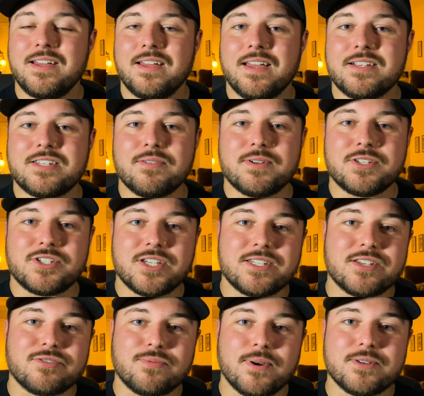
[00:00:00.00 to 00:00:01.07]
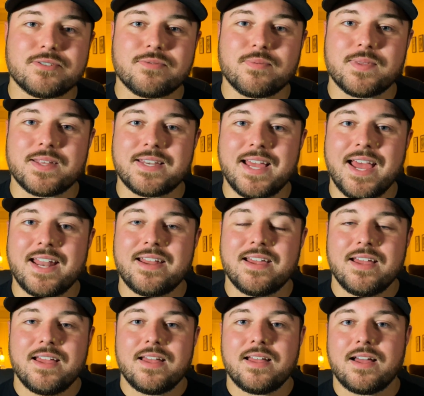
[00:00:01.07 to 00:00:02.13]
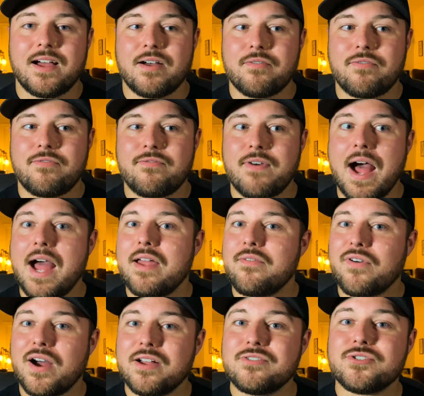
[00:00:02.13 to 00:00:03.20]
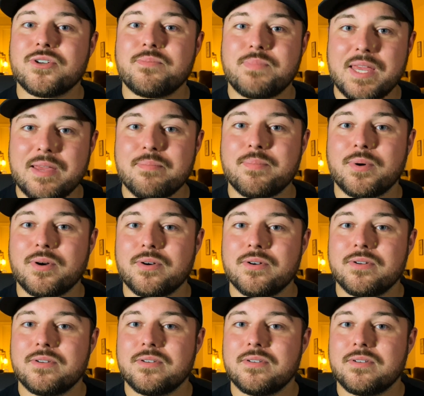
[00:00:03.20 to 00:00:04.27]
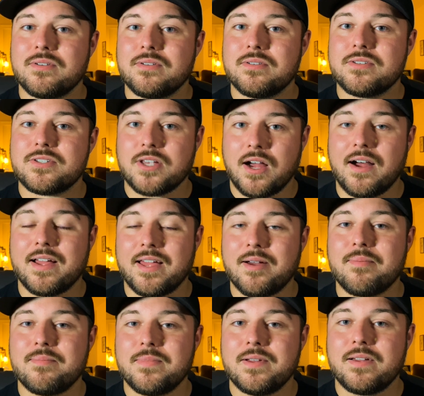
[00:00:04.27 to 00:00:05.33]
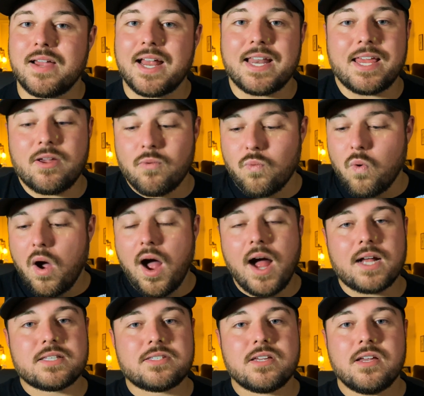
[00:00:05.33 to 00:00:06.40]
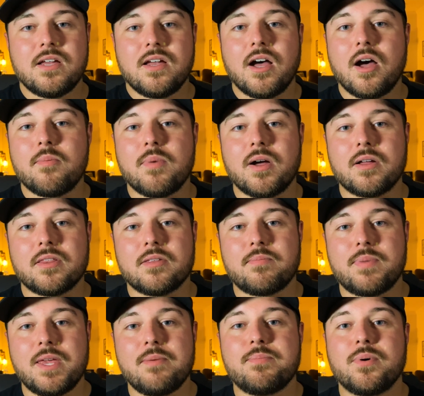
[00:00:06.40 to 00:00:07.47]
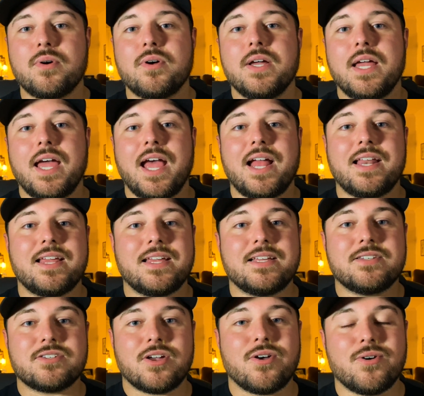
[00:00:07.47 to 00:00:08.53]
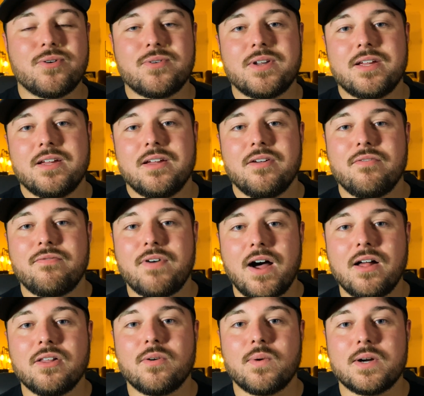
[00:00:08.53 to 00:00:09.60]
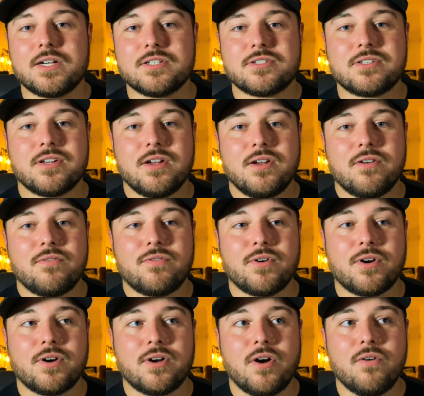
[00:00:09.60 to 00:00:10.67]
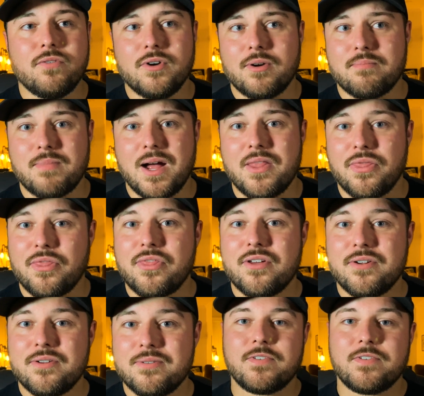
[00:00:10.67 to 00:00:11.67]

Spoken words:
You see, when Jesus rose from the dead, 500 people saw him, and he walked among the people and his own followers for over a month.